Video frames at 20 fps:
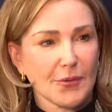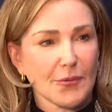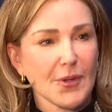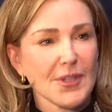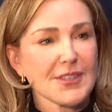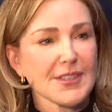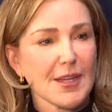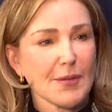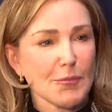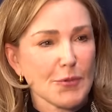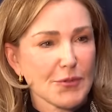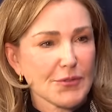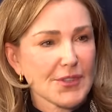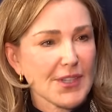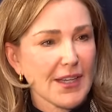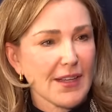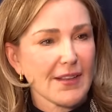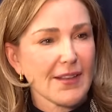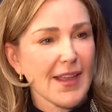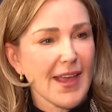Once I moved
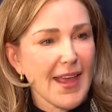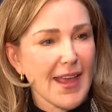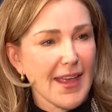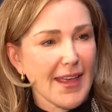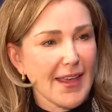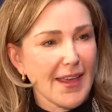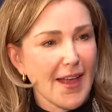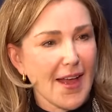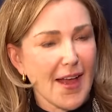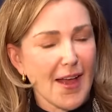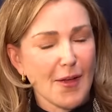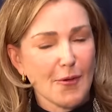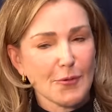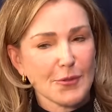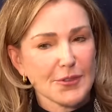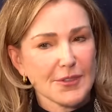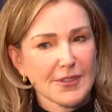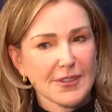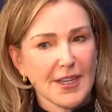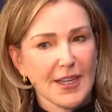to LA, I
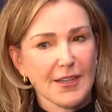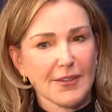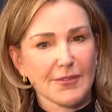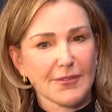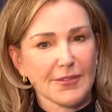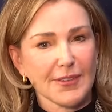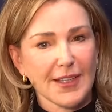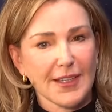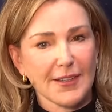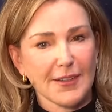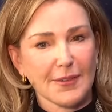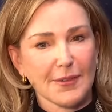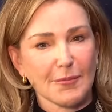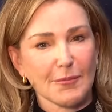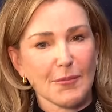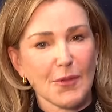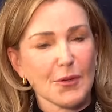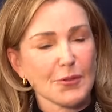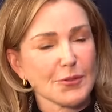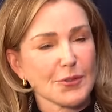was kind of like
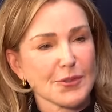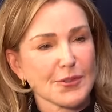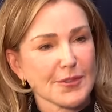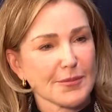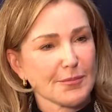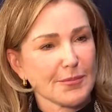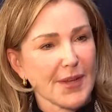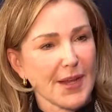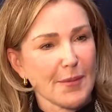most